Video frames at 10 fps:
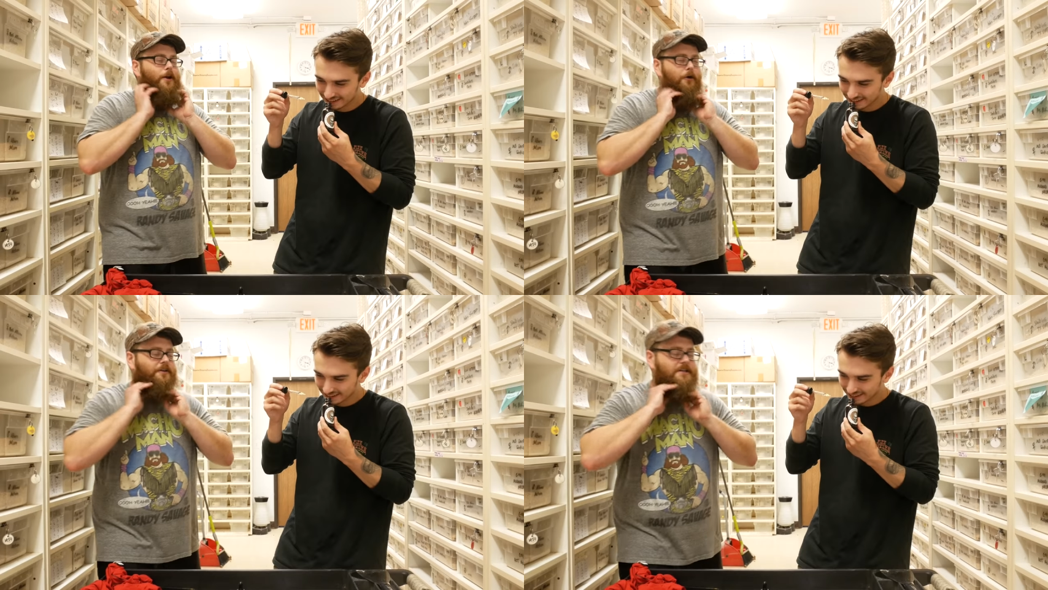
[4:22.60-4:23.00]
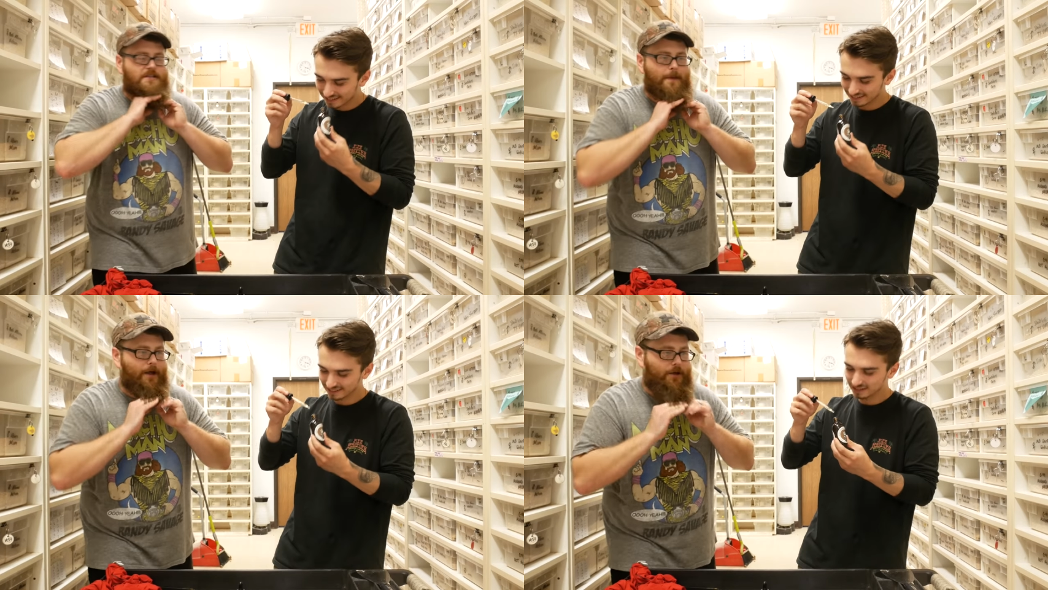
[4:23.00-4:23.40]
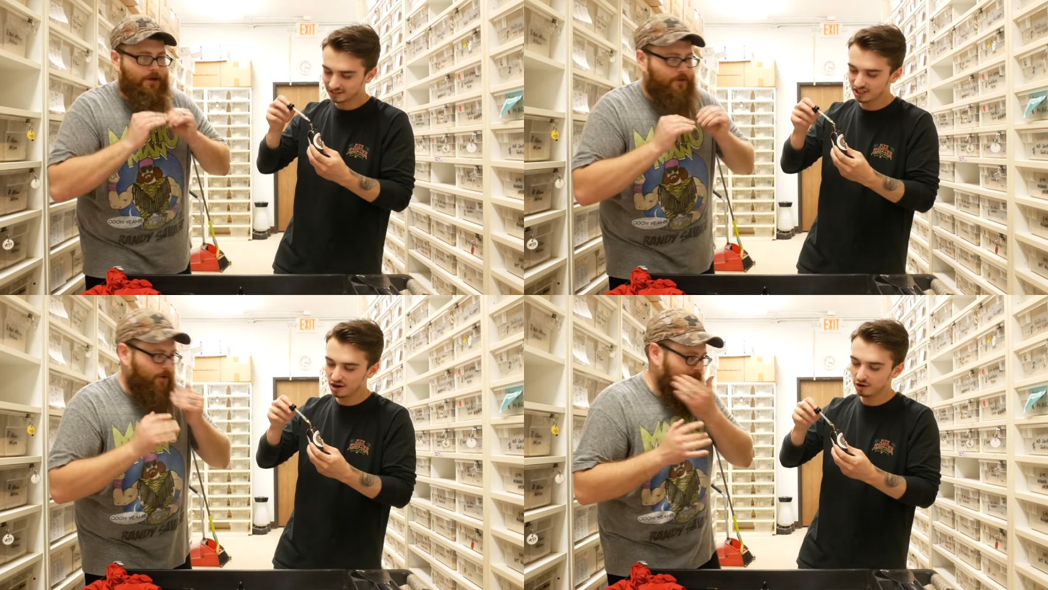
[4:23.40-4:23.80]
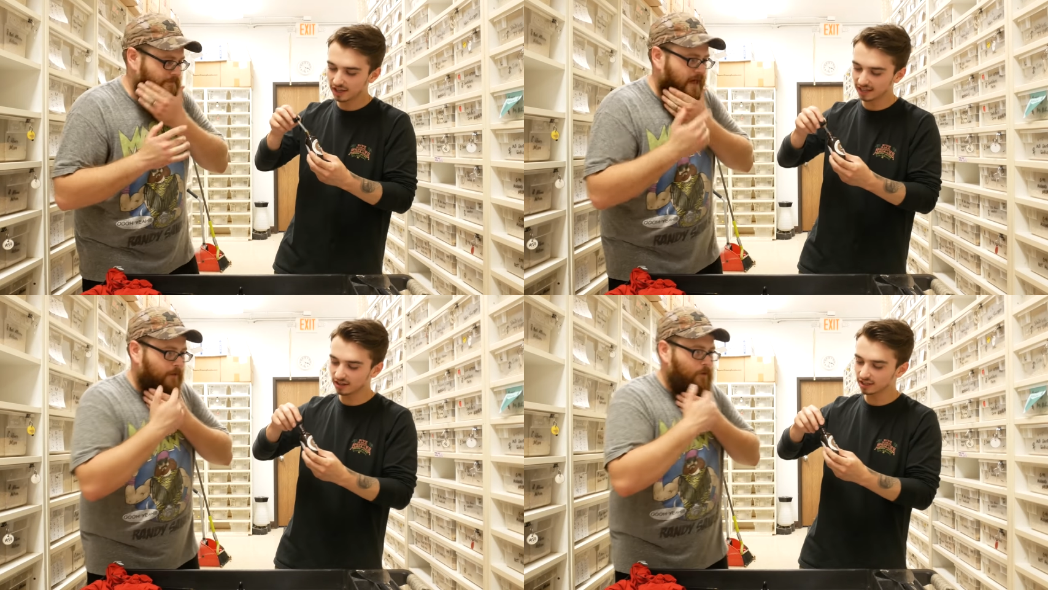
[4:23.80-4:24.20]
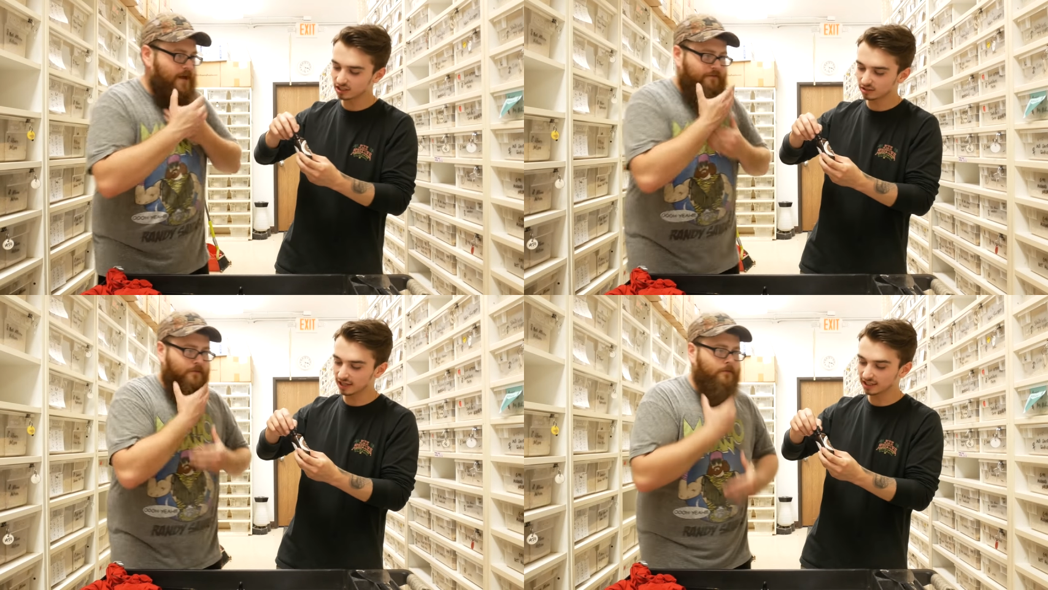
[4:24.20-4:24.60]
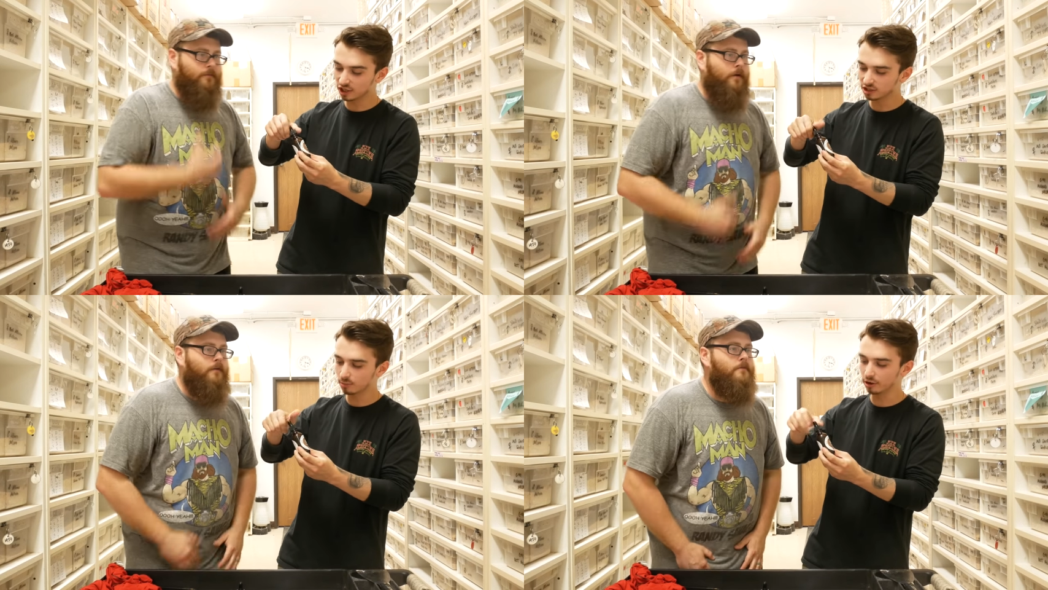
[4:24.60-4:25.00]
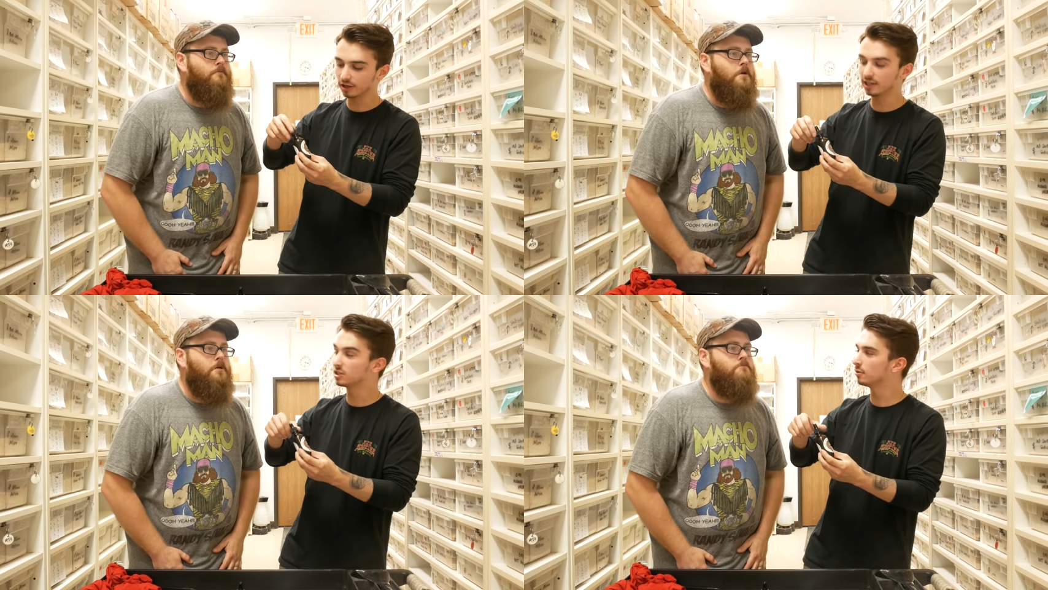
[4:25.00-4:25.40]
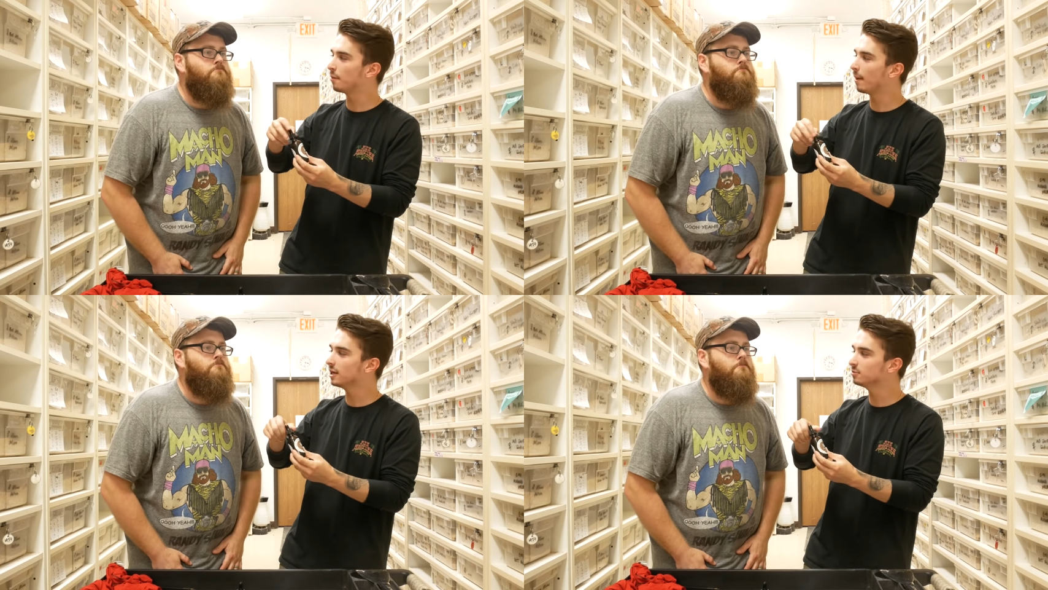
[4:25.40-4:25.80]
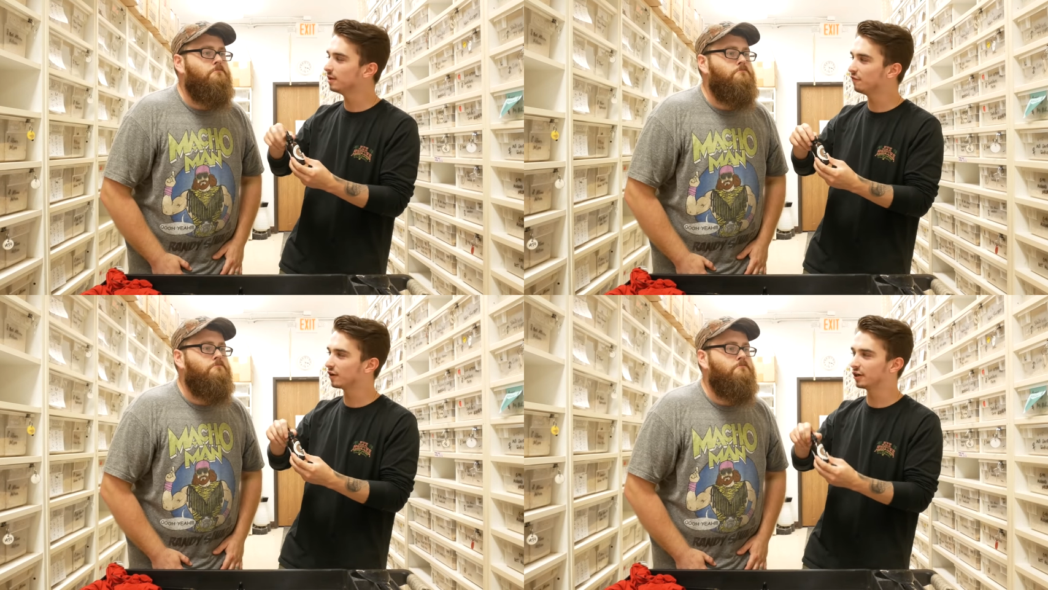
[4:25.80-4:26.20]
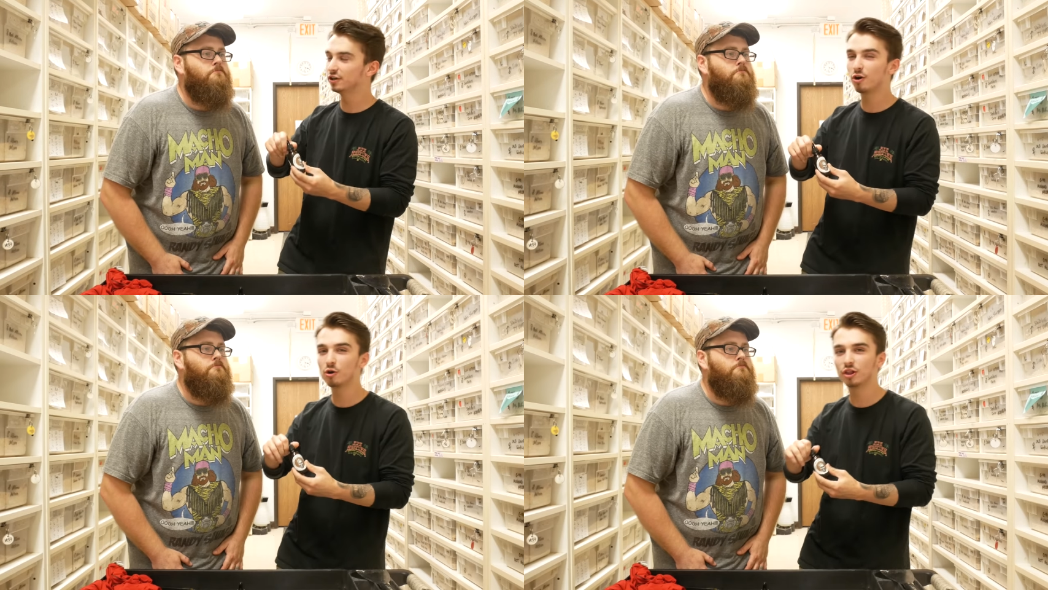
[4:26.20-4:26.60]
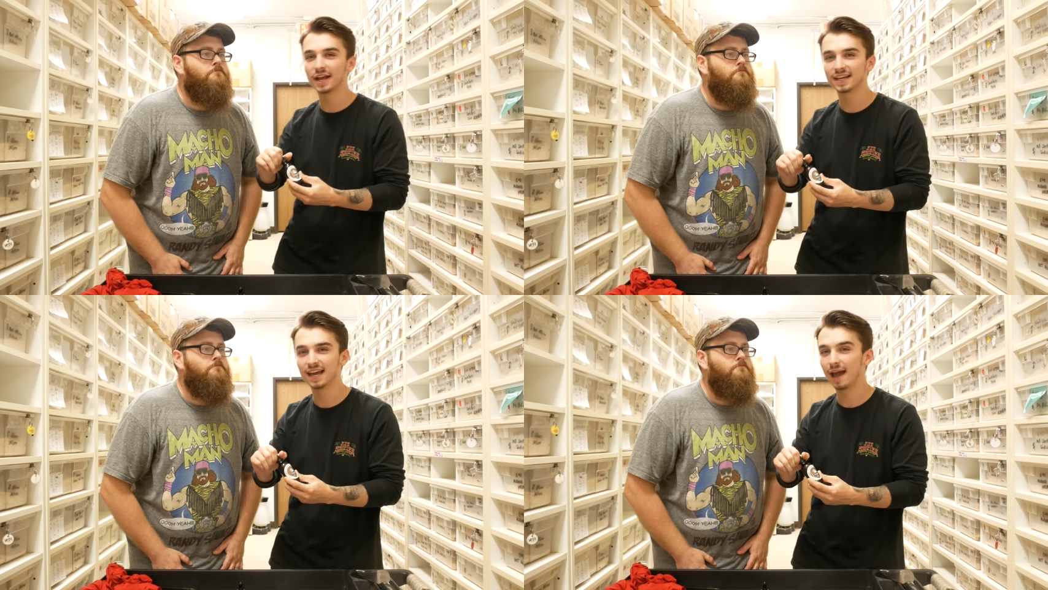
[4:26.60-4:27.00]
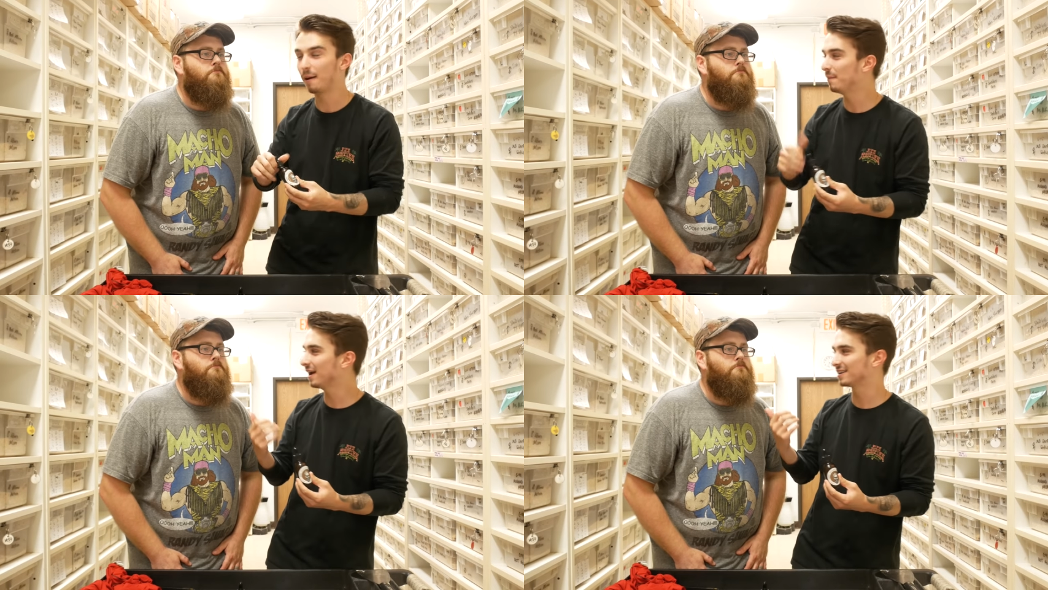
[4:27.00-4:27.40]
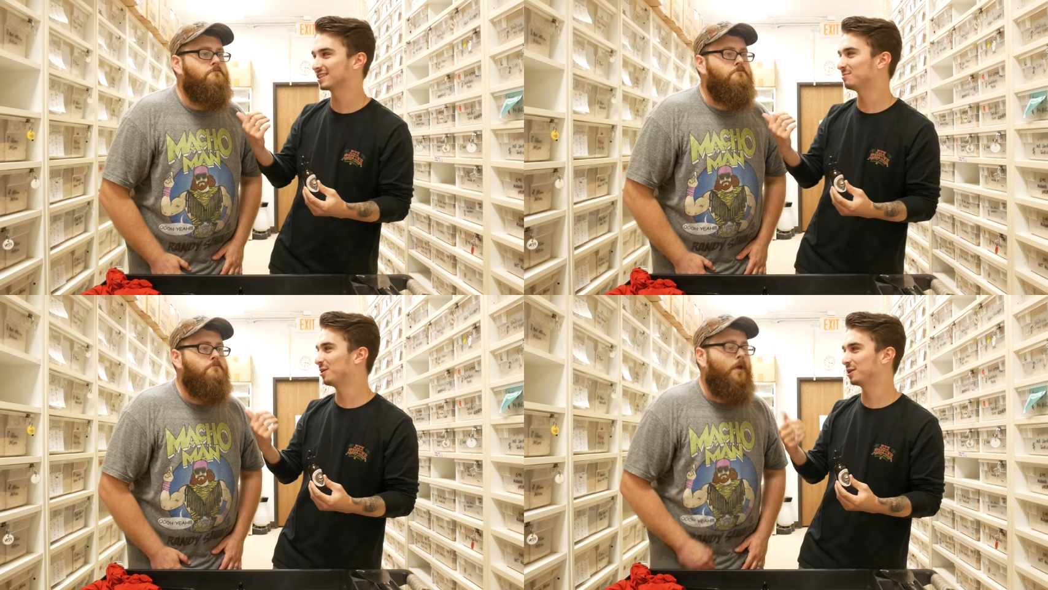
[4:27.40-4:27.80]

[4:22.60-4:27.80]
Speaker 1: No, it does smell good,
Speaker 2: Dude, though. Give that, that, a does, whiff. that does smell good. It's, it reminds me of a good old, like, cat. I'm not going to smell